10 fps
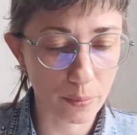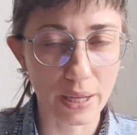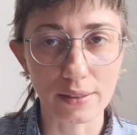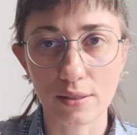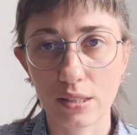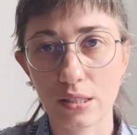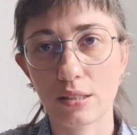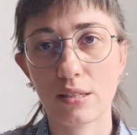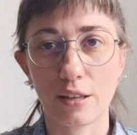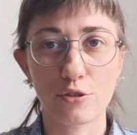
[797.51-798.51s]
but
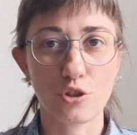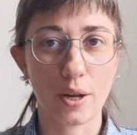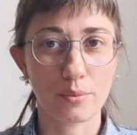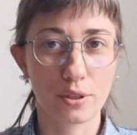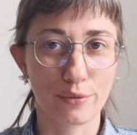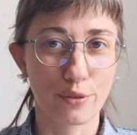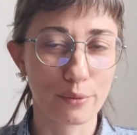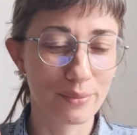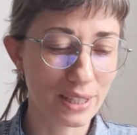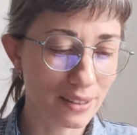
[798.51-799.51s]
second chapter for
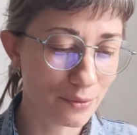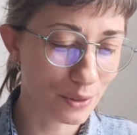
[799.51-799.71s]
me,